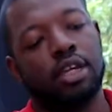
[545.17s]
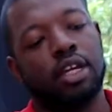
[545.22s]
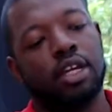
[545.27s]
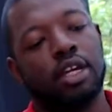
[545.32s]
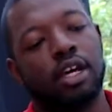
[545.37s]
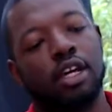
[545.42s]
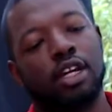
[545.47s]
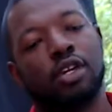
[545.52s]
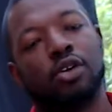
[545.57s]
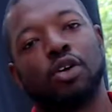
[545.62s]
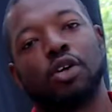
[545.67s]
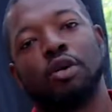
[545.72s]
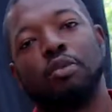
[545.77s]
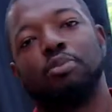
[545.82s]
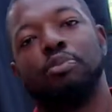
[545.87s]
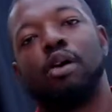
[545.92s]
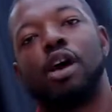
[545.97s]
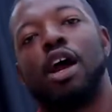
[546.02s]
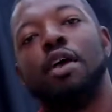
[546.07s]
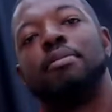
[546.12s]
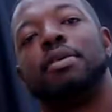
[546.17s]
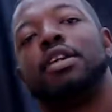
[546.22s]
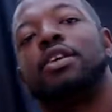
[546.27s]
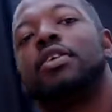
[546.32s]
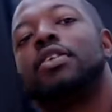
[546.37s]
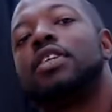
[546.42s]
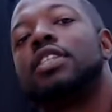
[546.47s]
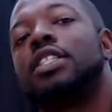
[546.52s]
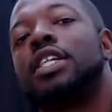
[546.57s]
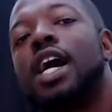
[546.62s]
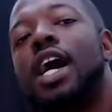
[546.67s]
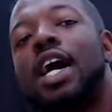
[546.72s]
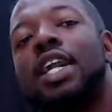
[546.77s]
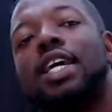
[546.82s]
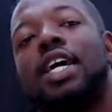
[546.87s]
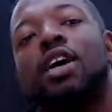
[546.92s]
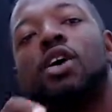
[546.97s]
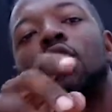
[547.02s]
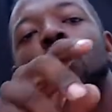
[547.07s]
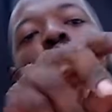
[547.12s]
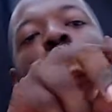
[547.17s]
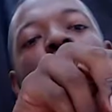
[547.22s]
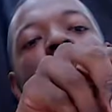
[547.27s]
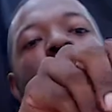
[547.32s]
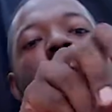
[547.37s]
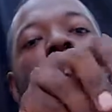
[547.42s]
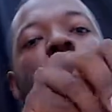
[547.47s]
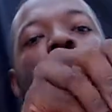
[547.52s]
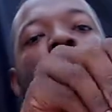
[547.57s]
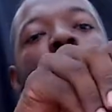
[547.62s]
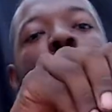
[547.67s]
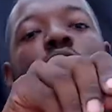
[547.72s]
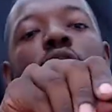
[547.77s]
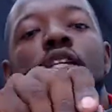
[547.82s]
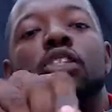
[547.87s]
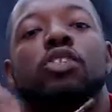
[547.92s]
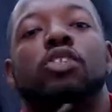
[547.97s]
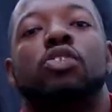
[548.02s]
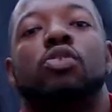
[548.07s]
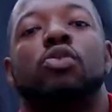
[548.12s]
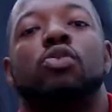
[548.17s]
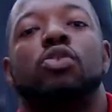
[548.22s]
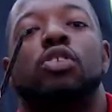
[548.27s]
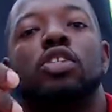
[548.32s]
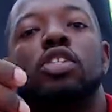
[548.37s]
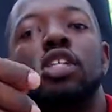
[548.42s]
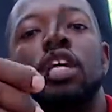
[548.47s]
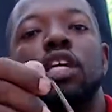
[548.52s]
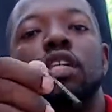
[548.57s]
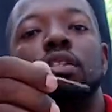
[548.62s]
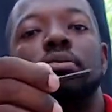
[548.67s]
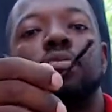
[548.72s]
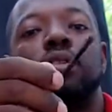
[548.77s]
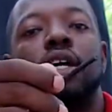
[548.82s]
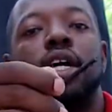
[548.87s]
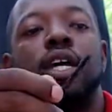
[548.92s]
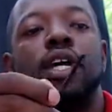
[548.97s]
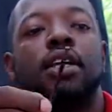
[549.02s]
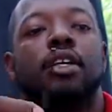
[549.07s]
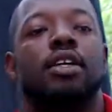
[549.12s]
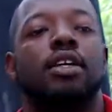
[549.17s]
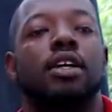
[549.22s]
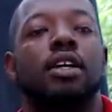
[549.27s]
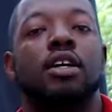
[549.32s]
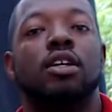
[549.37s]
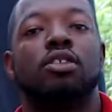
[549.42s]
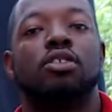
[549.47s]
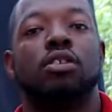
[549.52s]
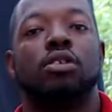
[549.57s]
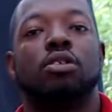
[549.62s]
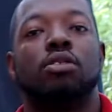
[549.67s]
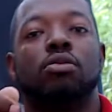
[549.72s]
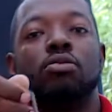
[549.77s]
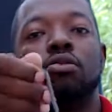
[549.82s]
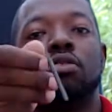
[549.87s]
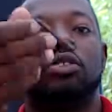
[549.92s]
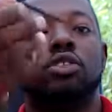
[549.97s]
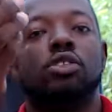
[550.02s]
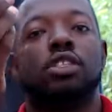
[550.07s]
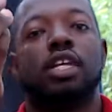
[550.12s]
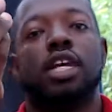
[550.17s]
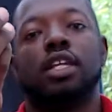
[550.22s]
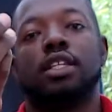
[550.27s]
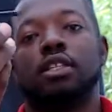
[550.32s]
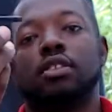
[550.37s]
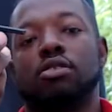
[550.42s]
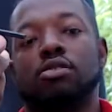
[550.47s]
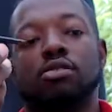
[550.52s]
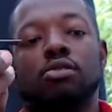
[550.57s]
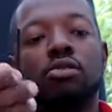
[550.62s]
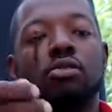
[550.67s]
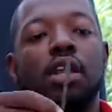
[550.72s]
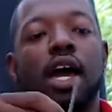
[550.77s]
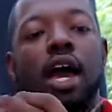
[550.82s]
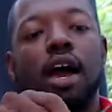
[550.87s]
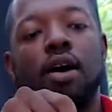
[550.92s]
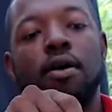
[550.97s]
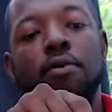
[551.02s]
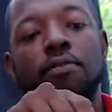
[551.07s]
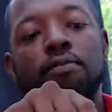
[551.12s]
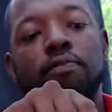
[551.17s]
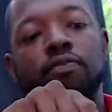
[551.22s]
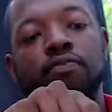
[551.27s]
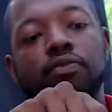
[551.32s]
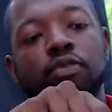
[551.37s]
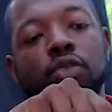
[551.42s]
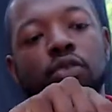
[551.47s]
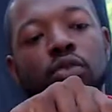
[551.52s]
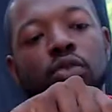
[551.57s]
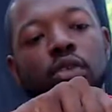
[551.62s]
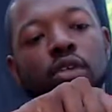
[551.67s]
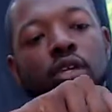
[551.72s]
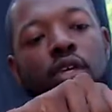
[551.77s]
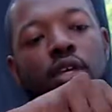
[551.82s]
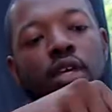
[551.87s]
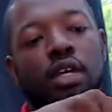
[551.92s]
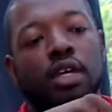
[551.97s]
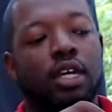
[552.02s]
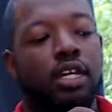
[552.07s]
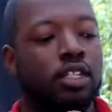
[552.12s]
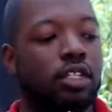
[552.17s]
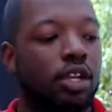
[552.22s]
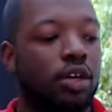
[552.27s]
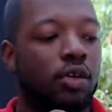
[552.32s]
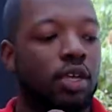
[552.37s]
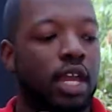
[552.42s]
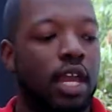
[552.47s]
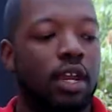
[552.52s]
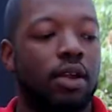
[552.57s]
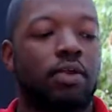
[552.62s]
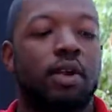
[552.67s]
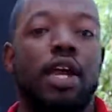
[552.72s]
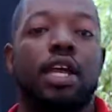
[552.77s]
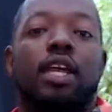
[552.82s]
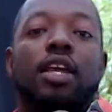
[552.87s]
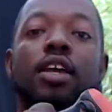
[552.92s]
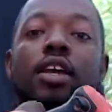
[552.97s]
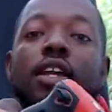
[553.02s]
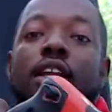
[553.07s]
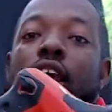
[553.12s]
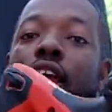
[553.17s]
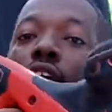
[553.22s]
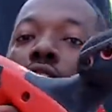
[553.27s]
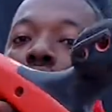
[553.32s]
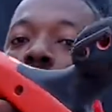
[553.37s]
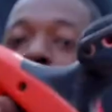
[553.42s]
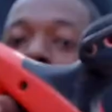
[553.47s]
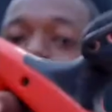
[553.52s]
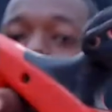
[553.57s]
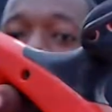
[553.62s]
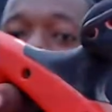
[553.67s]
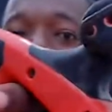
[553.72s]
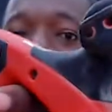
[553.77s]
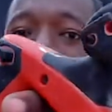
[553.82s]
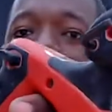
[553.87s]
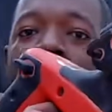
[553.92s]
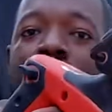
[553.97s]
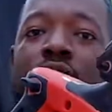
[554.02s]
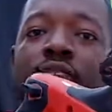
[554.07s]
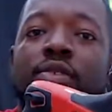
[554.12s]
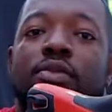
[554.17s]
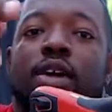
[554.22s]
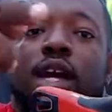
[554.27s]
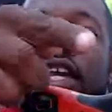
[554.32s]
a little compartment on the side that holds the tool that you use to change the blade. So you just take the tool out. It's located right here in the handle, right